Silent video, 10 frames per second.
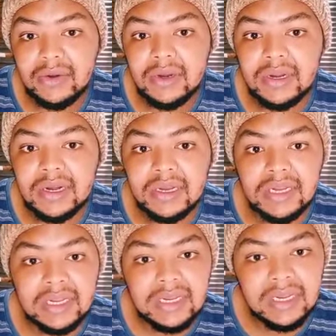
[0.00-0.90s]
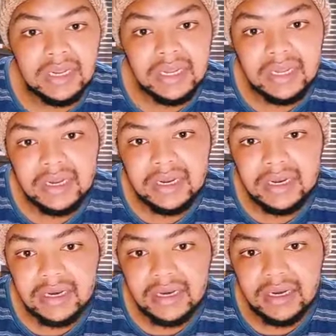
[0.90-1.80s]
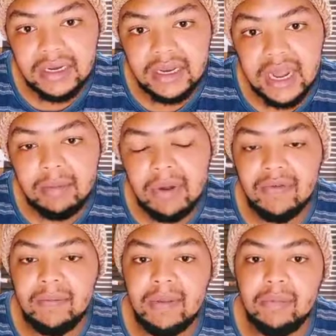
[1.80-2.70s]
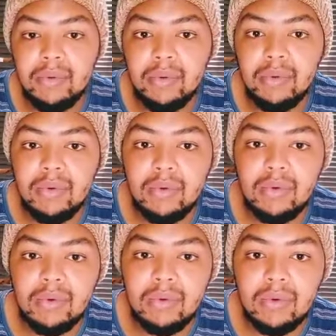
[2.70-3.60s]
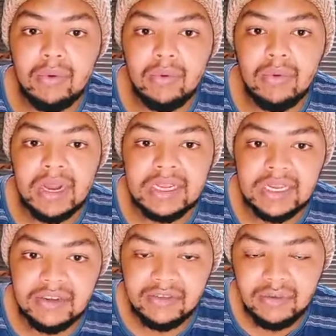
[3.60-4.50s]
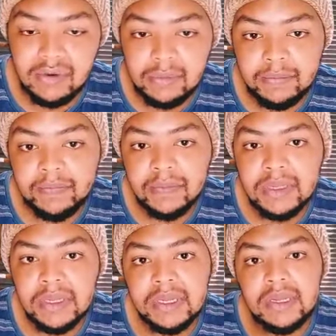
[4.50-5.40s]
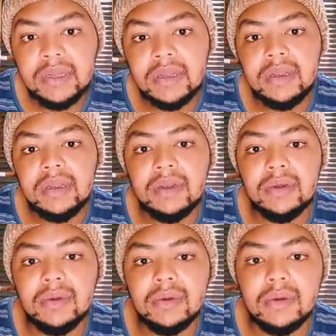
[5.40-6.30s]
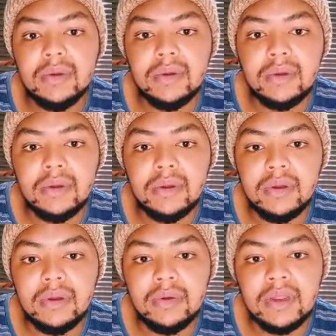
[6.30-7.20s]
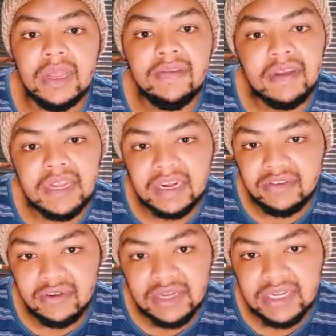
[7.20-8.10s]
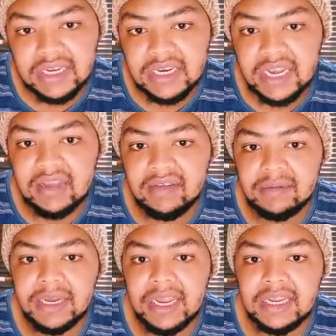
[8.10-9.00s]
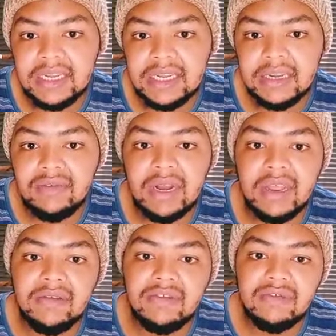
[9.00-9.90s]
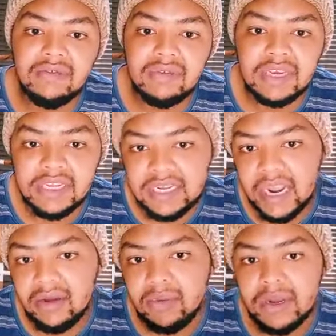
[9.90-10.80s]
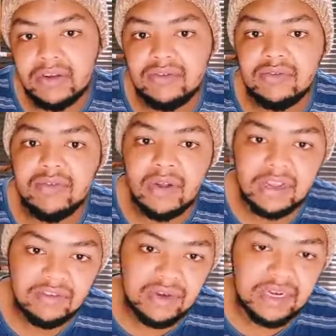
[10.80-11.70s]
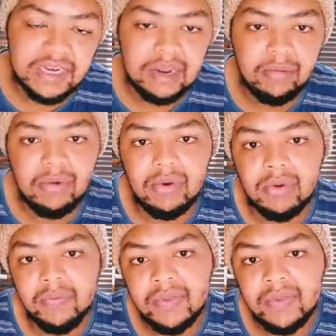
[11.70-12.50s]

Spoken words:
increase the number of people who attend school, you know given the resources that the government has, it will have to decide whether to focus on the dam or